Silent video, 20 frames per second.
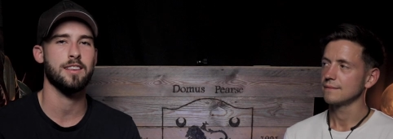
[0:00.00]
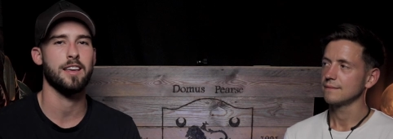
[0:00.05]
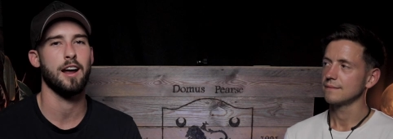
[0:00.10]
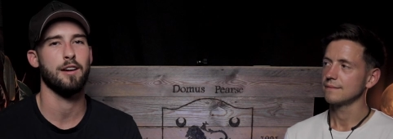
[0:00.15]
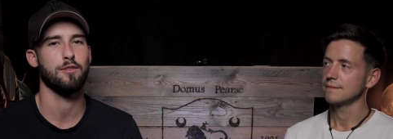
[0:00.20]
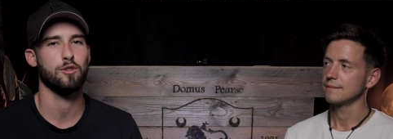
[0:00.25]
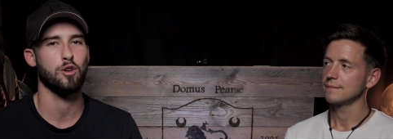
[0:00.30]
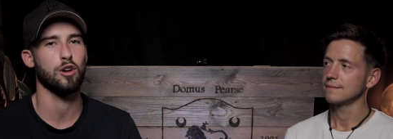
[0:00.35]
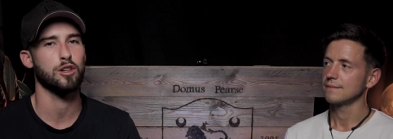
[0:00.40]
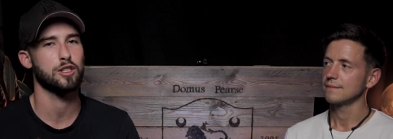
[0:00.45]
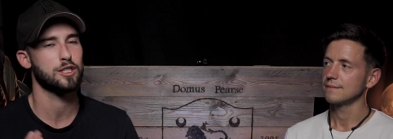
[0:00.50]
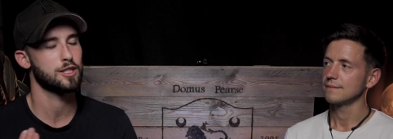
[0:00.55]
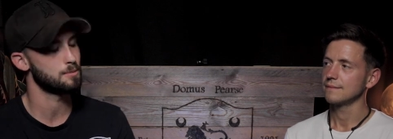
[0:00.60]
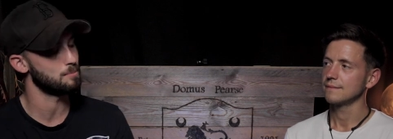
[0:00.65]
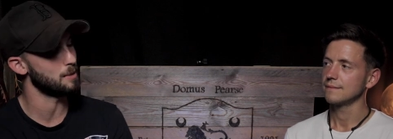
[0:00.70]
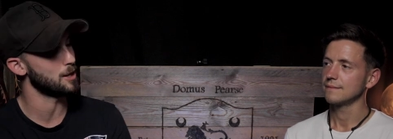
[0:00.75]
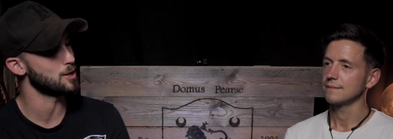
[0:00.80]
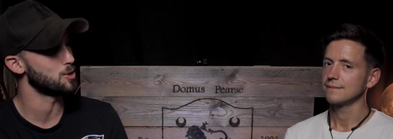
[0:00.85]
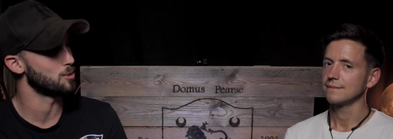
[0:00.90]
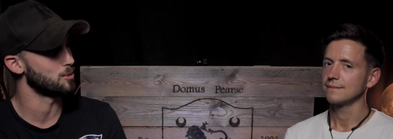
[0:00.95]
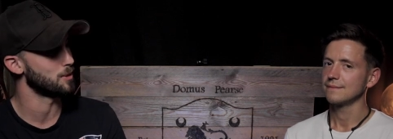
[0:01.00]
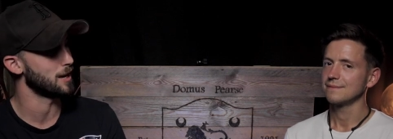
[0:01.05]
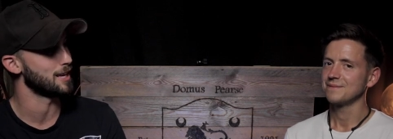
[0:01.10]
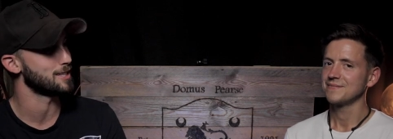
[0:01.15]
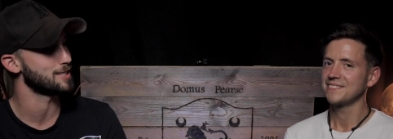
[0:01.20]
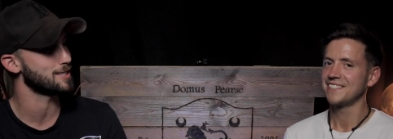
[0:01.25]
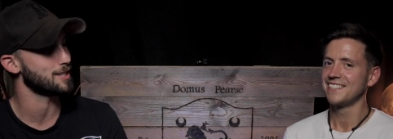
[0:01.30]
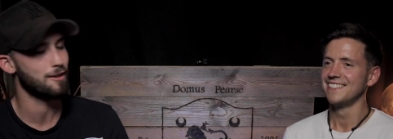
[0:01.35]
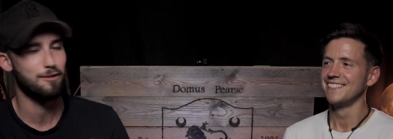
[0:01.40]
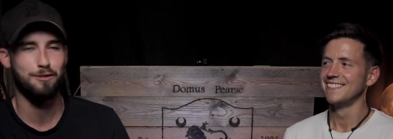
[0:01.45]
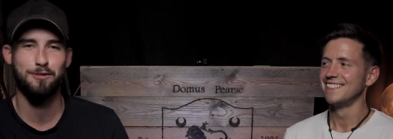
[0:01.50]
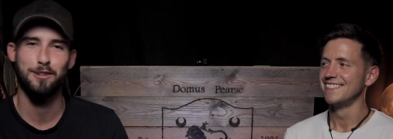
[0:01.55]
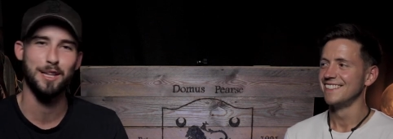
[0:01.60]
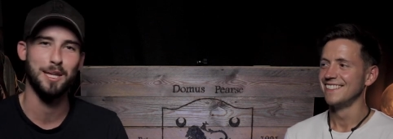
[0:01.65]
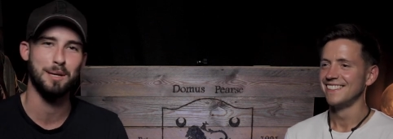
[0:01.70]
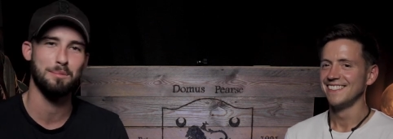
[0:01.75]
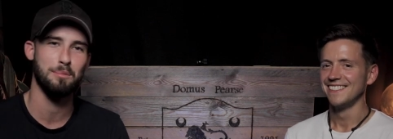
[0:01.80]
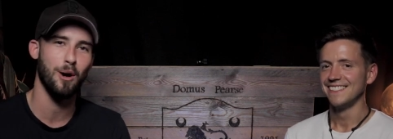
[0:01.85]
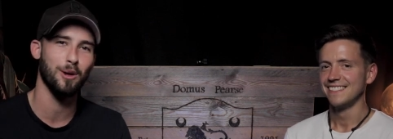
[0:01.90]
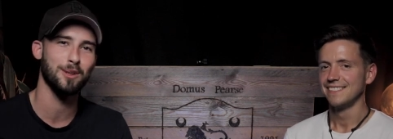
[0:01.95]
Speaker 1: and I've got special guest
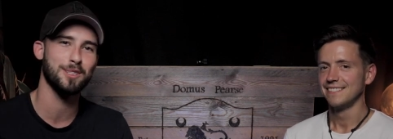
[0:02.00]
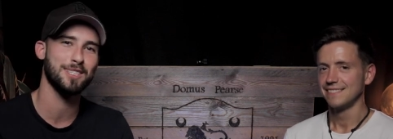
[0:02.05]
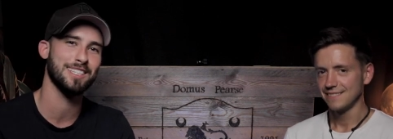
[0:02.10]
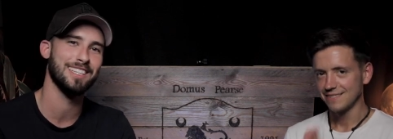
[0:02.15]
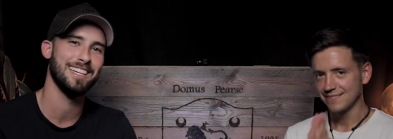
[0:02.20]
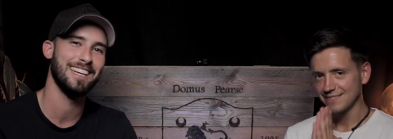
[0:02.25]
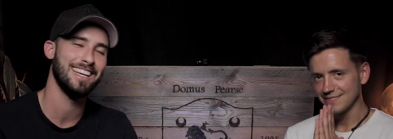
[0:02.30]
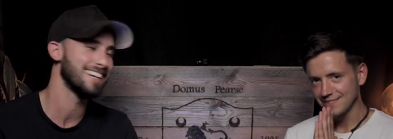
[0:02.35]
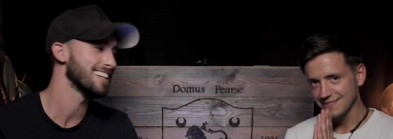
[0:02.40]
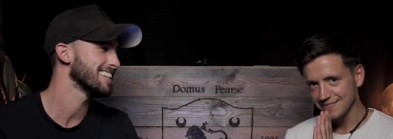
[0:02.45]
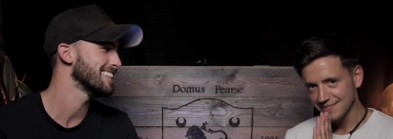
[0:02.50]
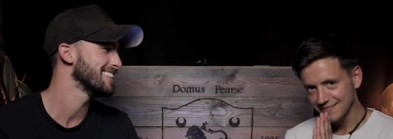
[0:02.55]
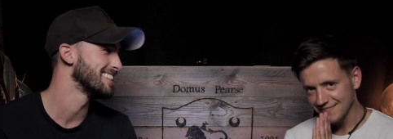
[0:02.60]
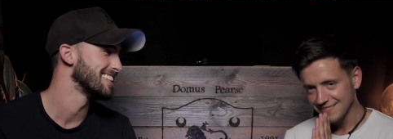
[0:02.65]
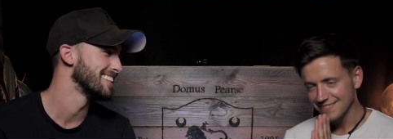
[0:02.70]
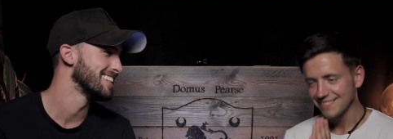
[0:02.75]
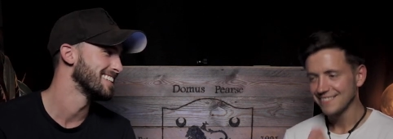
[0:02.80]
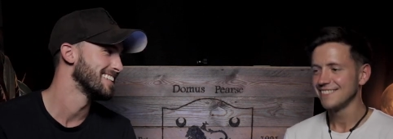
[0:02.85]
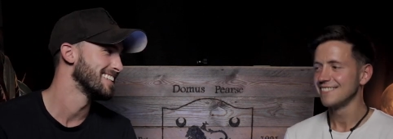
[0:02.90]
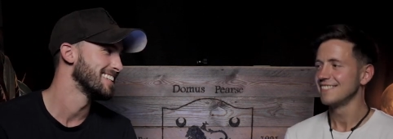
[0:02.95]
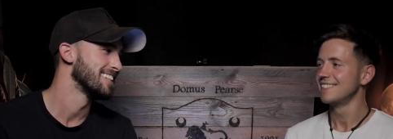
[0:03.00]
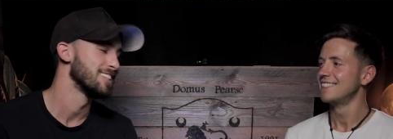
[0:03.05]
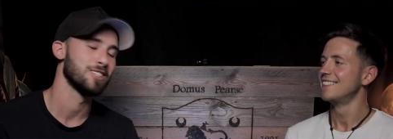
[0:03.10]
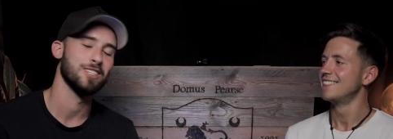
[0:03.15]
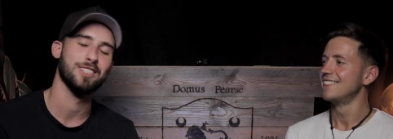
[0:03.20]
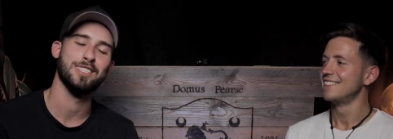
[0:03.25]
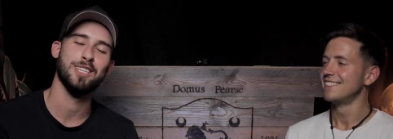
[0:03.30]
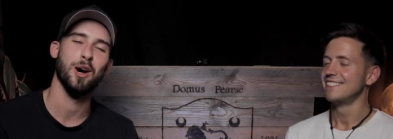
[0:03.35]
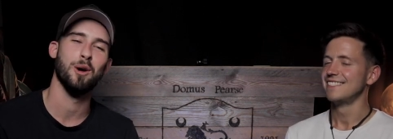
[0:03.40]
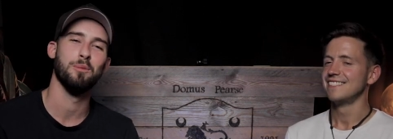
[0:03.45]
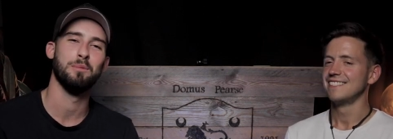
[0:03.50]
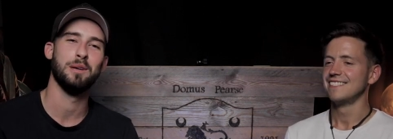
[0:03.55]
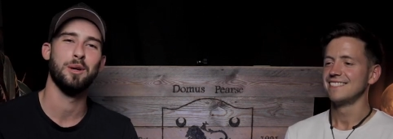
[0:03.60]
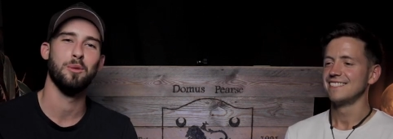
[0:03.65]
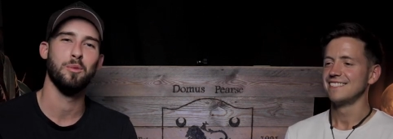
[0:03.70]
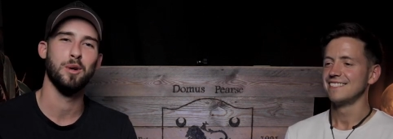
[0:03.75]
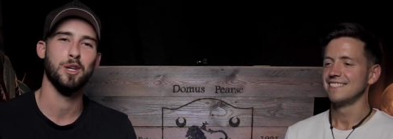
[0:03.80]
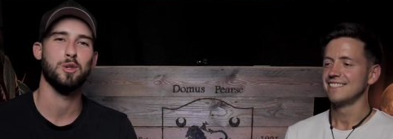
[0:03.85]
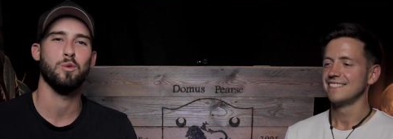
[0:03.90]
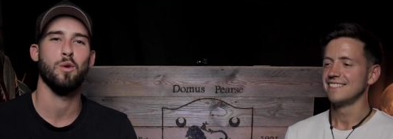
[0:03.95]
Philly Bolton here to tell
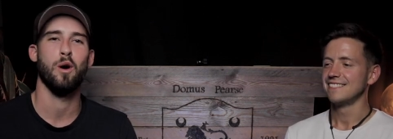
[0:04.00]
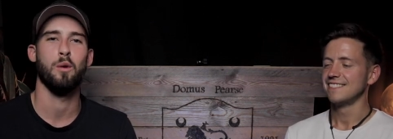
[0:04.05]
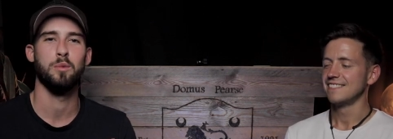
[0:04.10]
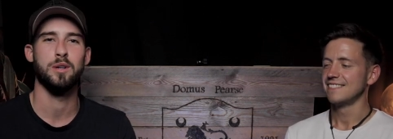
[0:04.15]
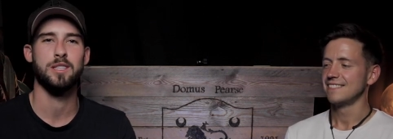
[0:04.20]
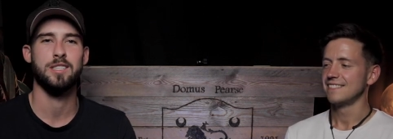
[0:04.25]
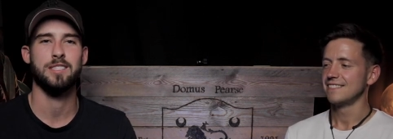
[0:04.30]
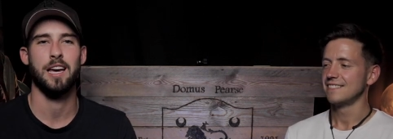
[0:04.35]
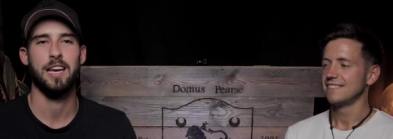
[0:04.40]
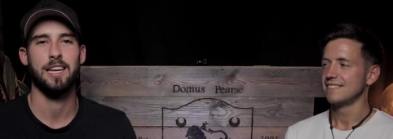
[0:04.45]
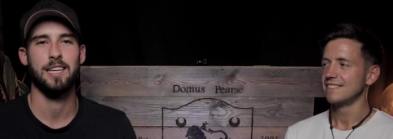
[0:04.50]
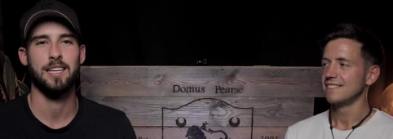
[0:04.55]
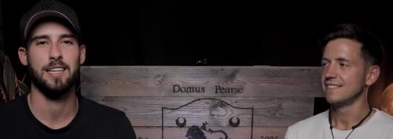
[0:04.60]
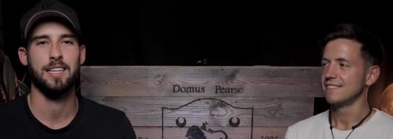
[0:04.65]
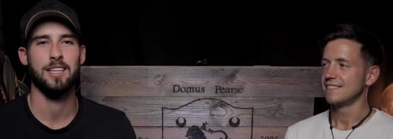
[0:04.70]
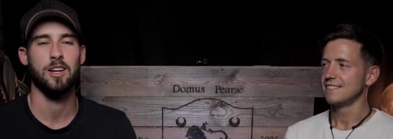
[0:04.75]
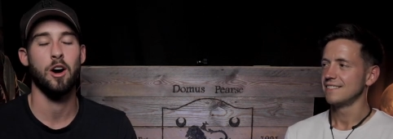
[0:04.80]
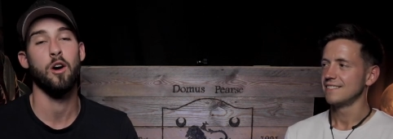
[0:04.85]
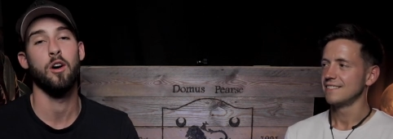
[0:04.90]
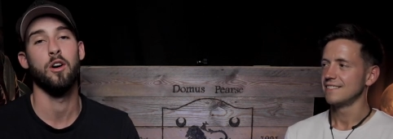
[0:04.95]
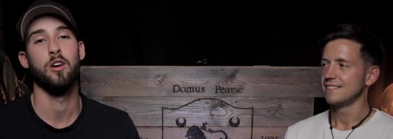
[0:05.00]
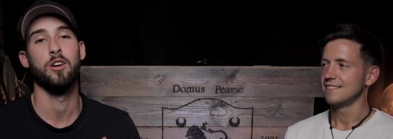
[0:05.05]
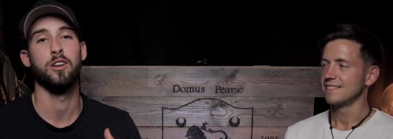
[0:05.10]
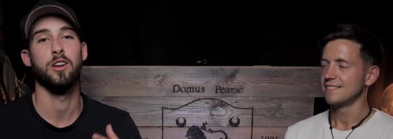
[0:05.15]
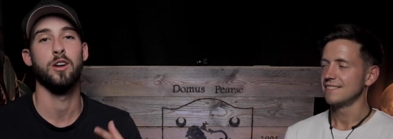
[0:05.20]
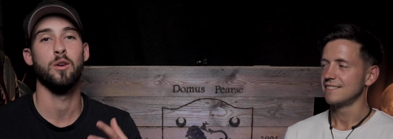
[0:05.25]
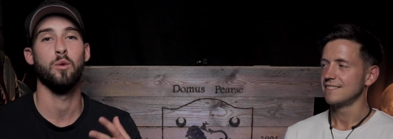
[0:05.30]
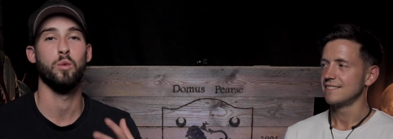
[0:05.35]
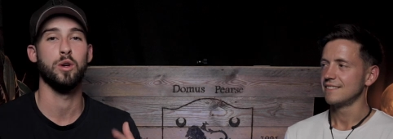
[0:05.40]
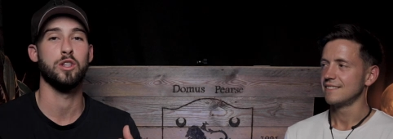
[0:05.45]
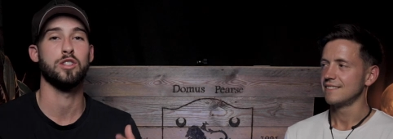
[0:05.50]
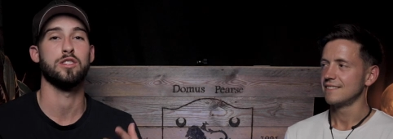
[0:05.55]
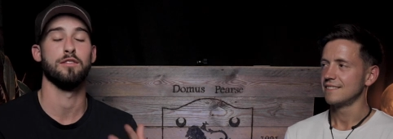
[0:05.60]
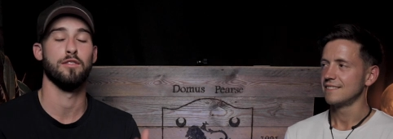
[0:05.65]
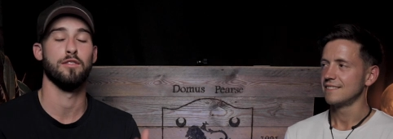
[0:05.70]
me which one was taken on which